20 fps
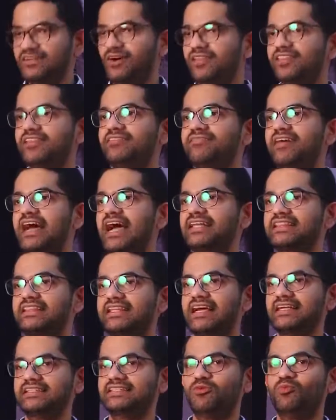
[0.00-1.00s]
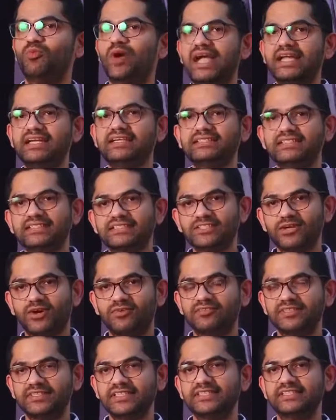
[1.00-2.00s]
on the fact that where does the
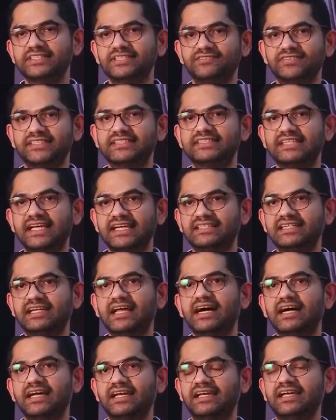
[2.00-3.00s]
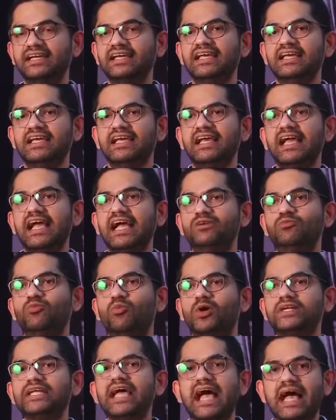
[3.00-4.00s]
sovereignty of the state lie, and
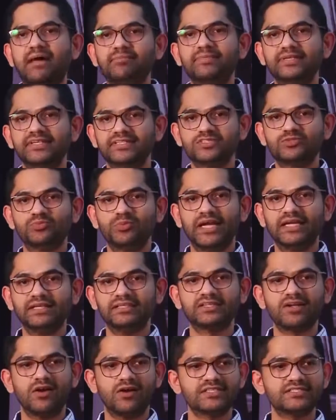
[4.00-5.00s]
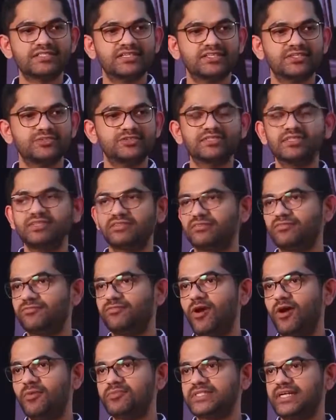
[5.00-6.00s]
what happens when constitutional
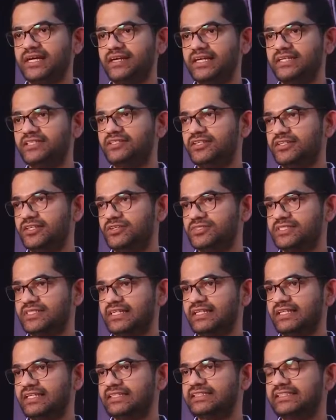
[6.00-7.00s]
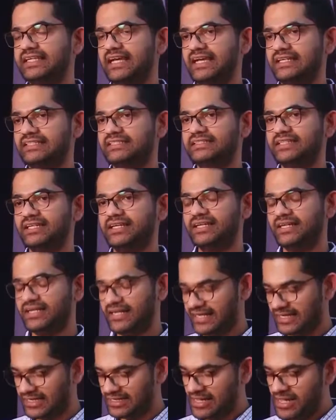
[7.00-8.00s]
reforms are introduced in the states.
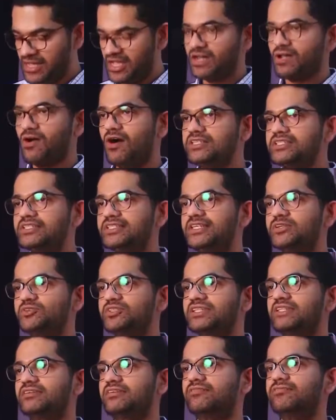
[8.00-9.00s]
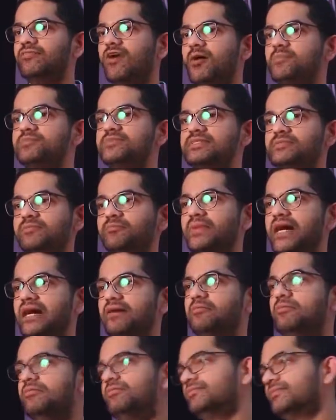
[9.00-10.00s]
Constitutional reforms,
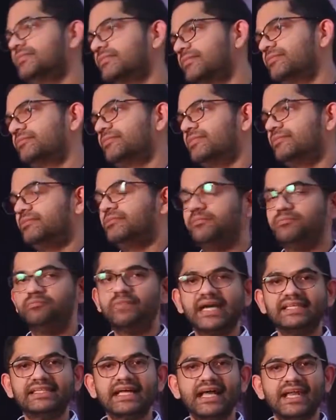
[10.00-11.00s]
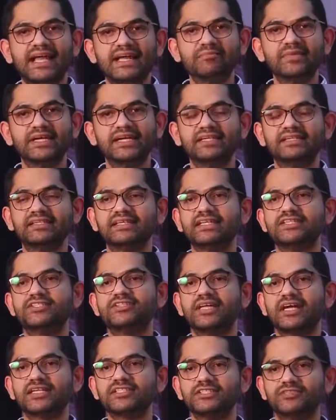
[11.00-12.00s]
by that I mean
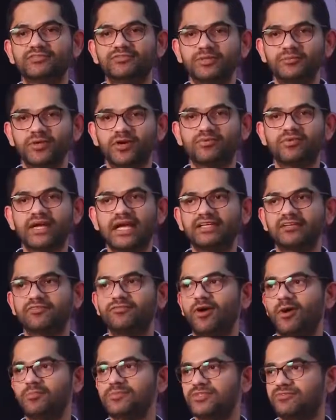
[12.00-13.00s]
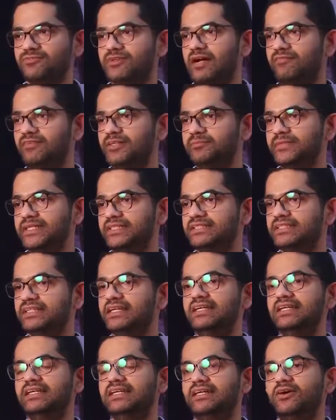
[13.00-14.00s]
introduction of democratic forms of government
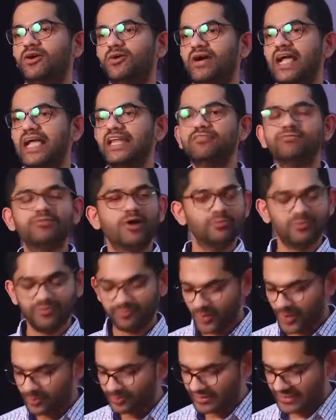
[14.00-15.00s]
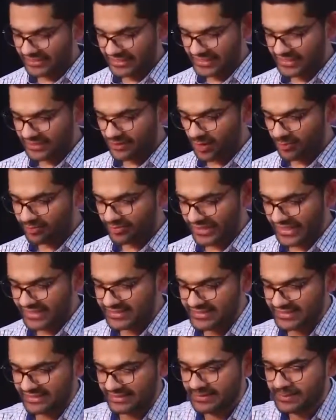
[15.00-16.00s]
or any form of popular
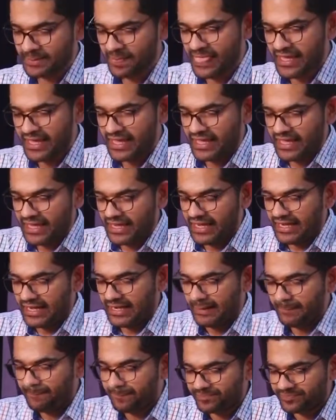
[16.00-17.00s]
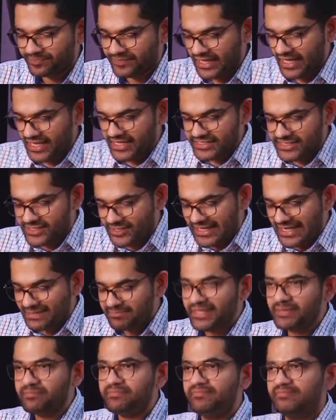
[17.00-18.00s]
incorporation. So let
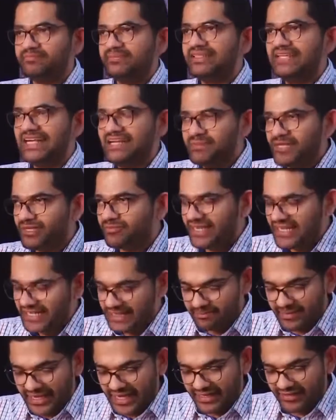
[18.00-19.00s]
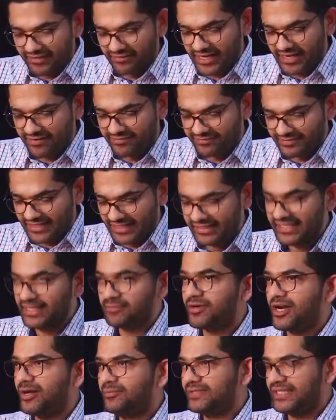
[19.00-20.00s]
me read a paragraph, and
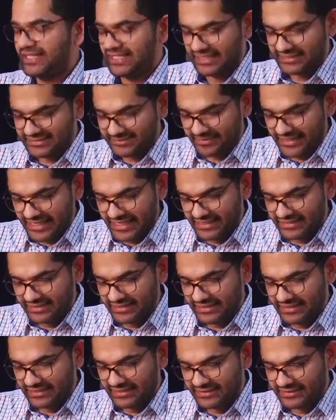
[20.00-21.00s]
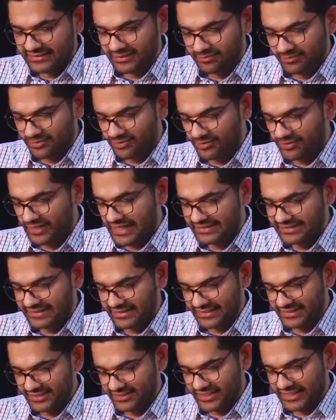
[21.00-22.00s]
then probably I'll explain a little more as
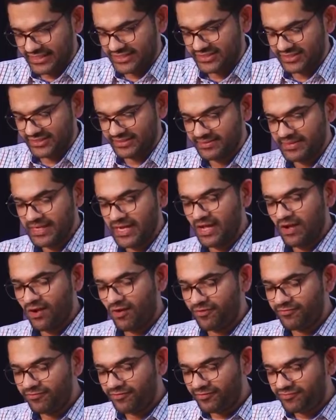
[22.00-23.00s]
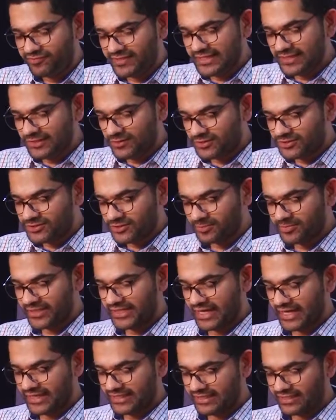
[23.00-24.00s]
an introduction. On 15th October
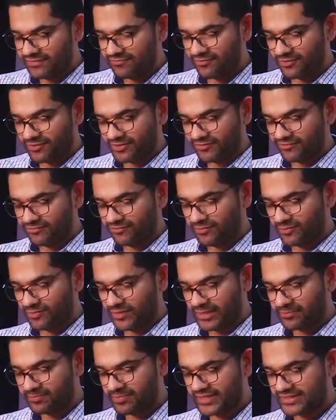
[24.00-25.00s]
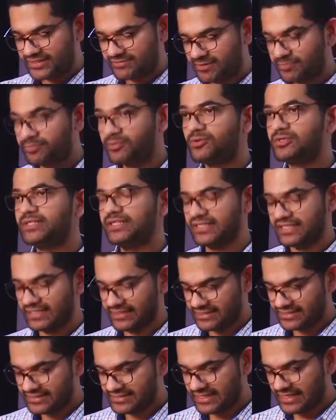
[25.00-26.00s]
1944, a press report in
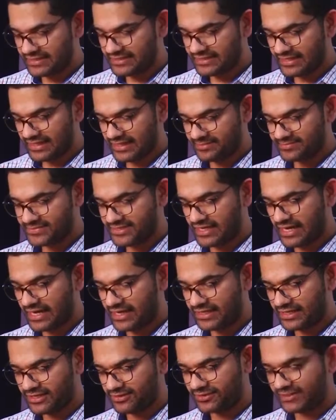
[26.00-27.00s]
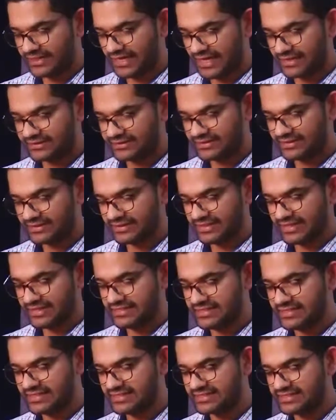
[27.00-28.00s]
Hindustan Times argued that the
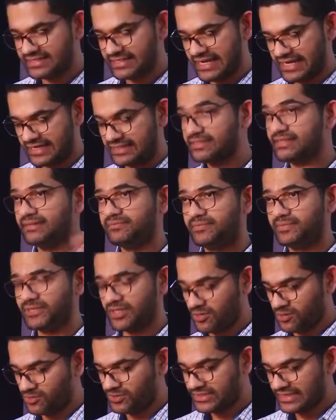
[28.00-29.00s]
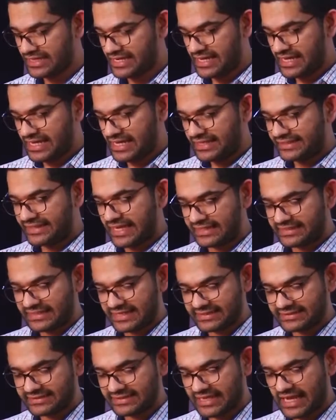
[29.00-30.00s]
Indian state, quote, that
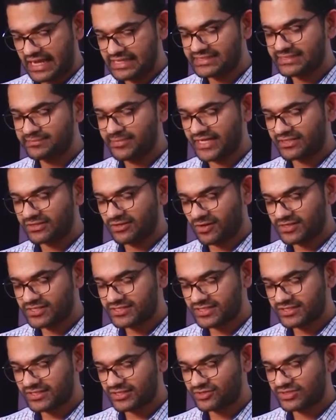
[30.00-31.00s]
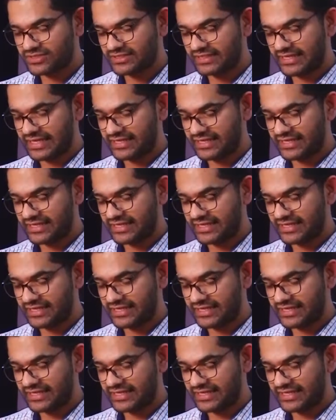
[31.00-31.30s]
has ultimate constitutional